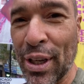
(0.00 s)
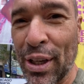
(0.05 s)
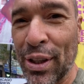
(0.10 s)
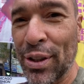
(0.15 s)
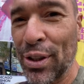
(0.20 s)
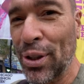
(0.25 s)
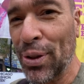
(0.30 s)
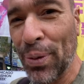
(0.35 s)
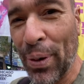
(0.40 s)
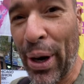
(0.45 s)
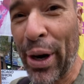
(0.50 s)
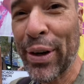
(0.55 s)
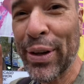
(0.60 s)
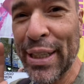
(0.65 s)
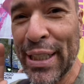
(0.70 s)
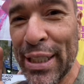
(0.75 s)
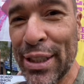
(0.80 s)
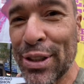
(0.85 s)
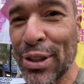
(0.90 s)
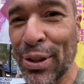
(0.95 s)
You are
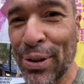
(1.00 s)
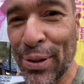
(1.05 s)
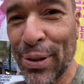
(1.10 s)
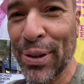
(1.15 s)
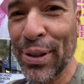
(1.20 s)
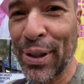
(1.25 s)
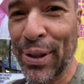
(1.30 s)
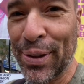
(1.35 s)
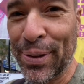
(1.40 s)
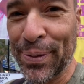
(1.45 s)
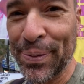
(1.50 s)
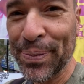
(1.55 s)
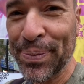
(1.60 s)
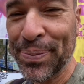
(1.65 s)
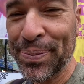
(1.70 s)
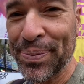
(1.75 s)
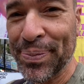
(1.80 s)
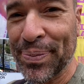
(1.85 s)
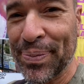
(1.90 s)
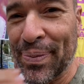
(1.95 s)
eternal.
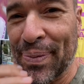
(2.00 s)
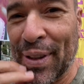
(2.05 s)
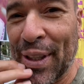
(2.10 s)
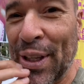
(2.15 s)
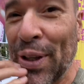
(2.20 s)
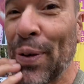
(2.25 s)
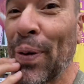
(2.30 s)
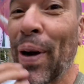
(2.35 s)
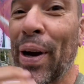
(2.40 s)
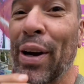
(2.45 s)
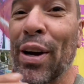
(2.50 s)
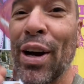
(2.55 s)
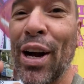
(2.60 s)
You are